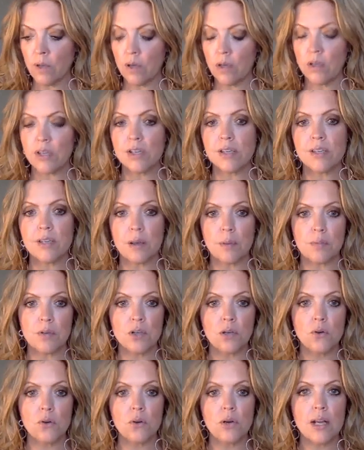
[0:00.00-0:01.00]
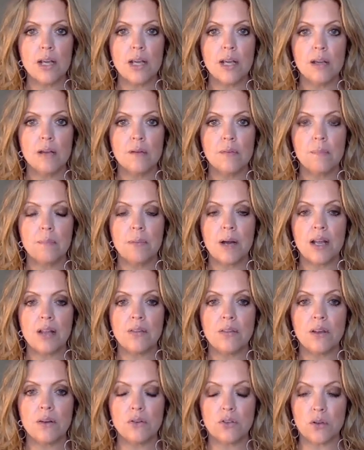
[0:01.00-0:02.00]
to some degree,
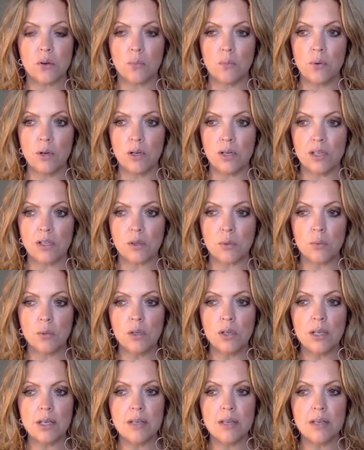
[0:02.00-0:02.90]
but it's a real